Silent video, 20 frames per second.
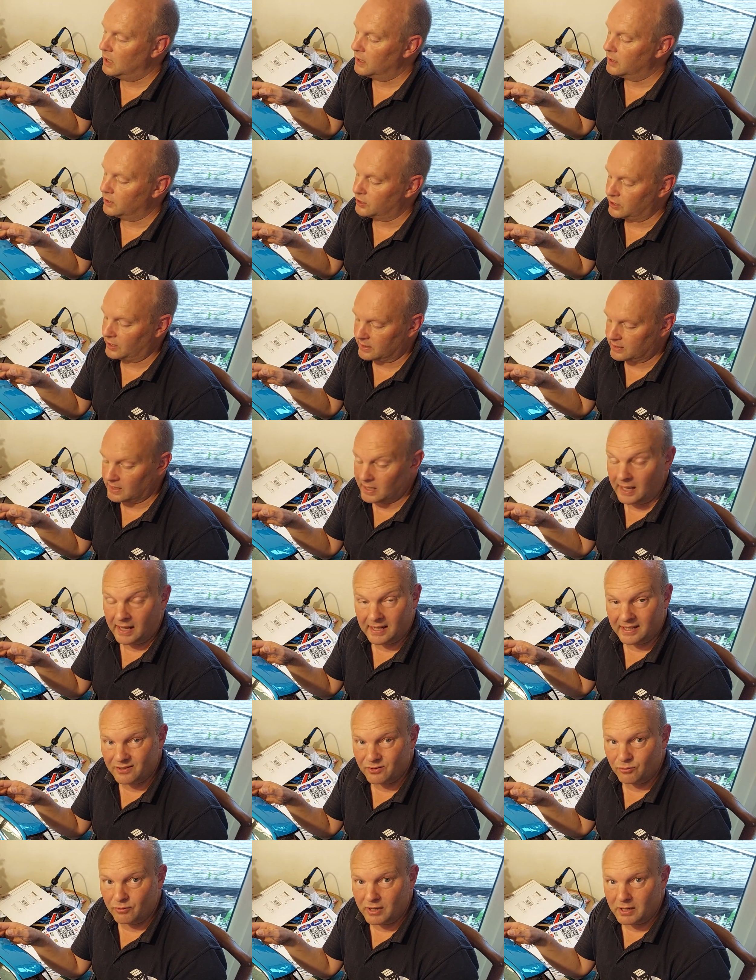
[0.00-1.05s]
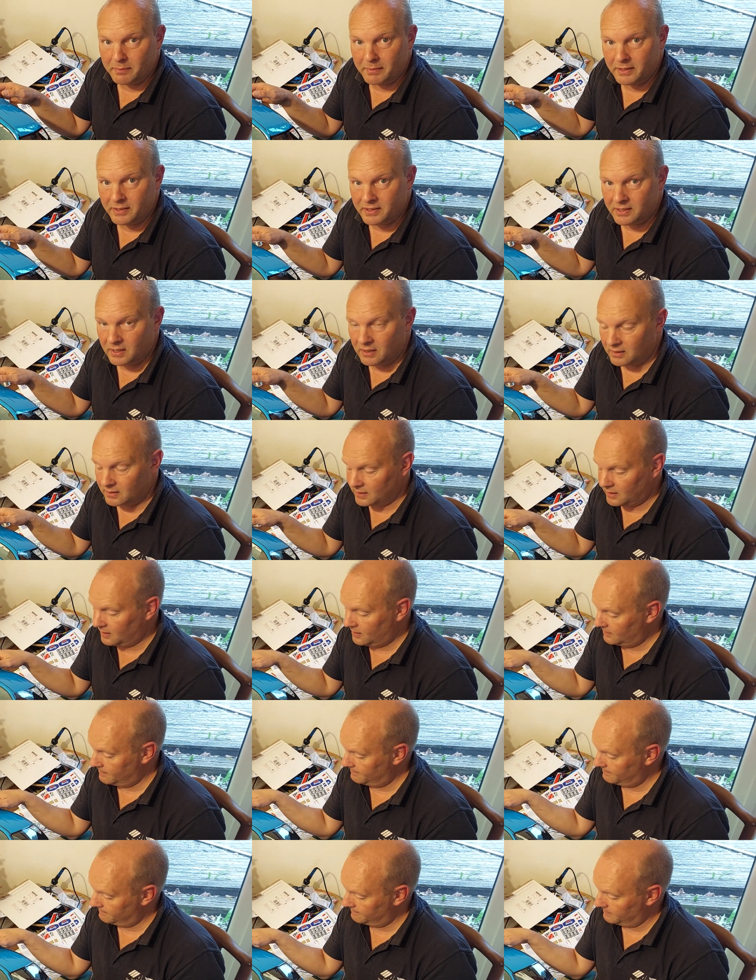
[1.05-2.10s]
the chassis has already been started,
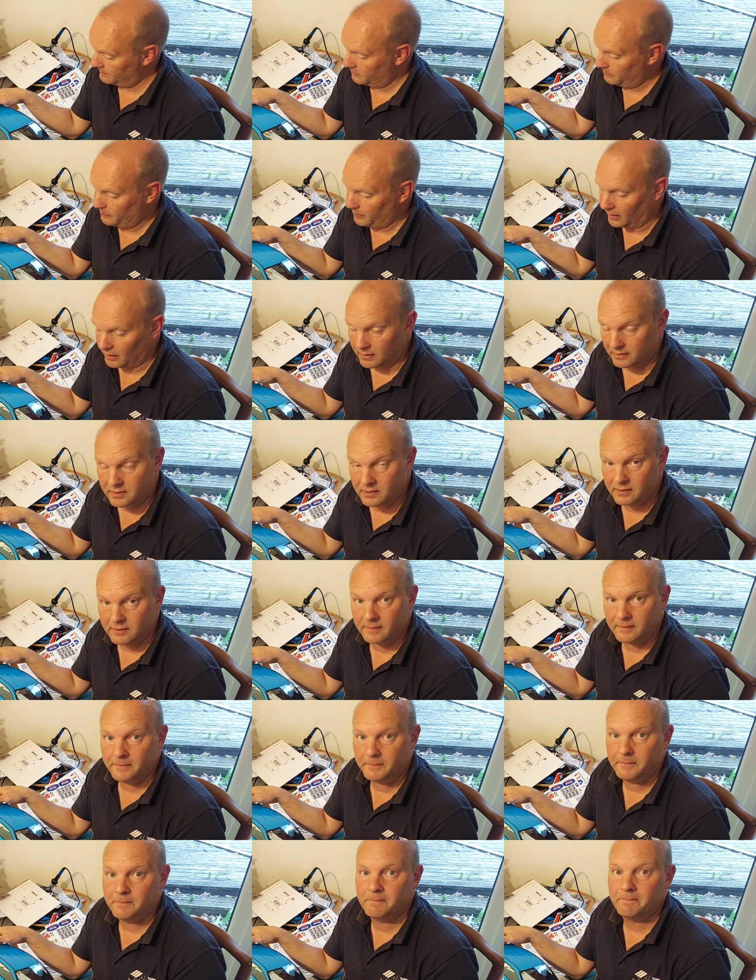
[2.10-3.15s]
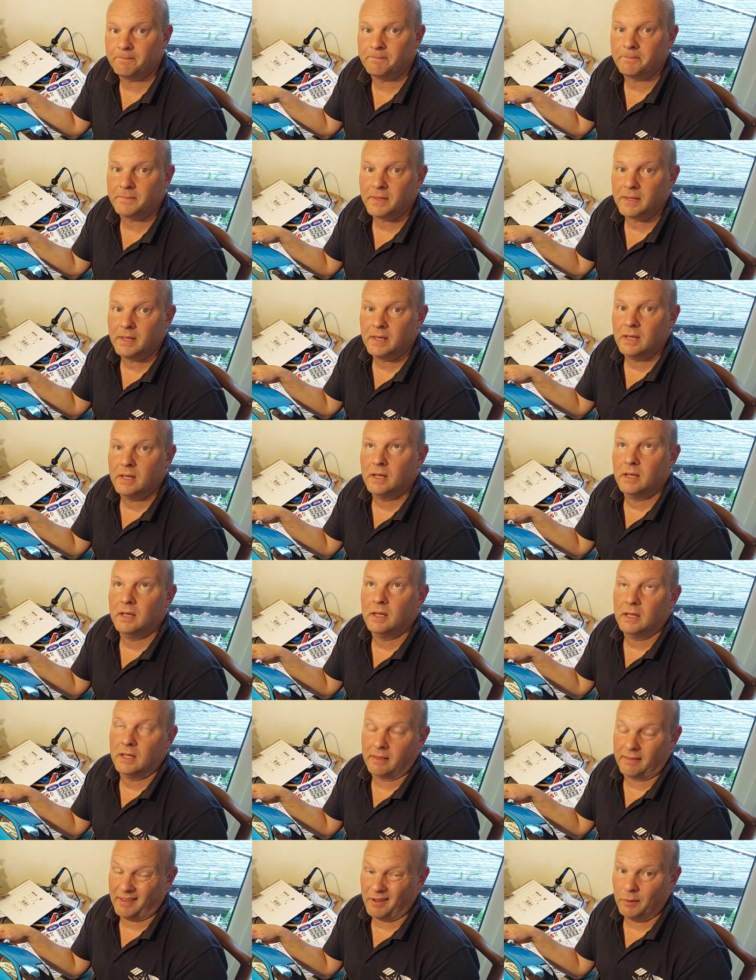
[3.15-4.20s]
but
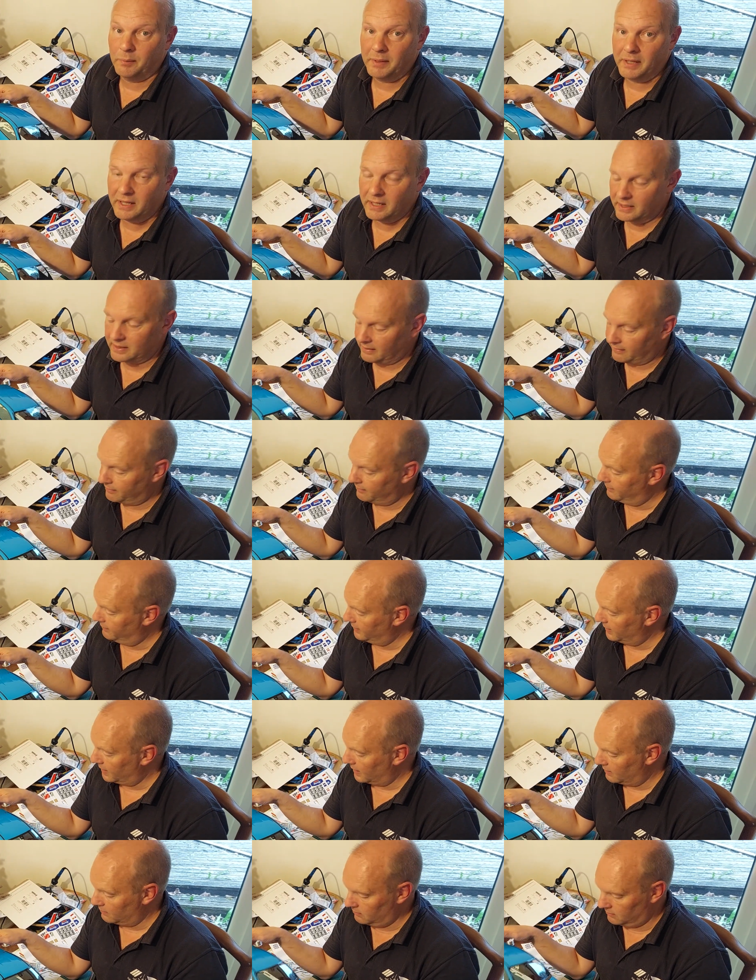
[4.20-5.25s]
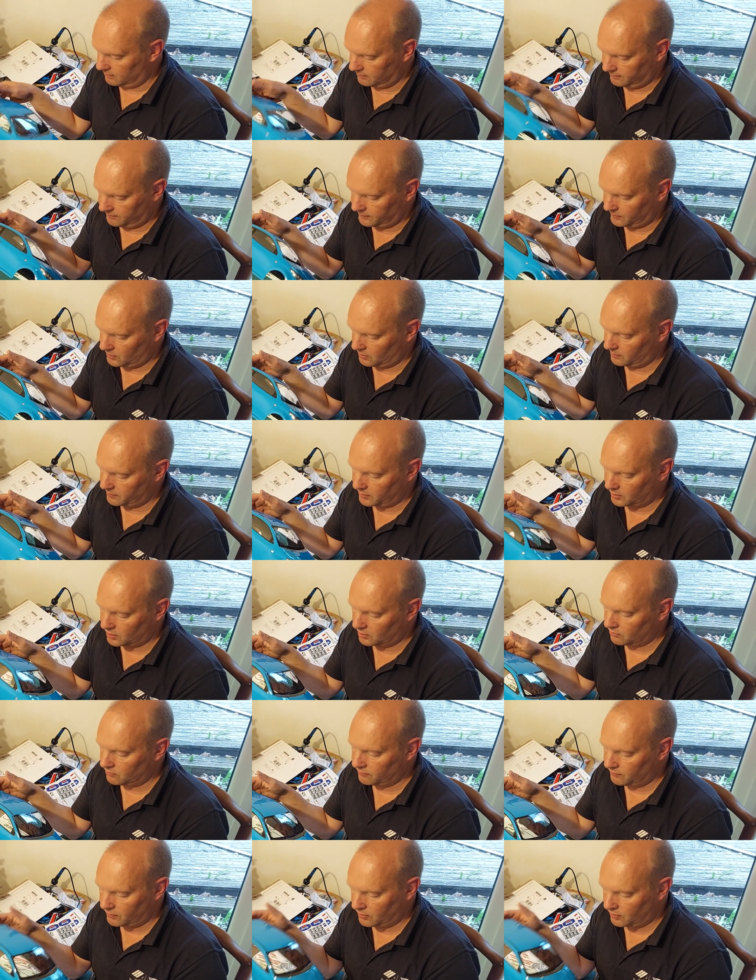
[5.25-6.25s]
that'll be in a different video. So I'm going to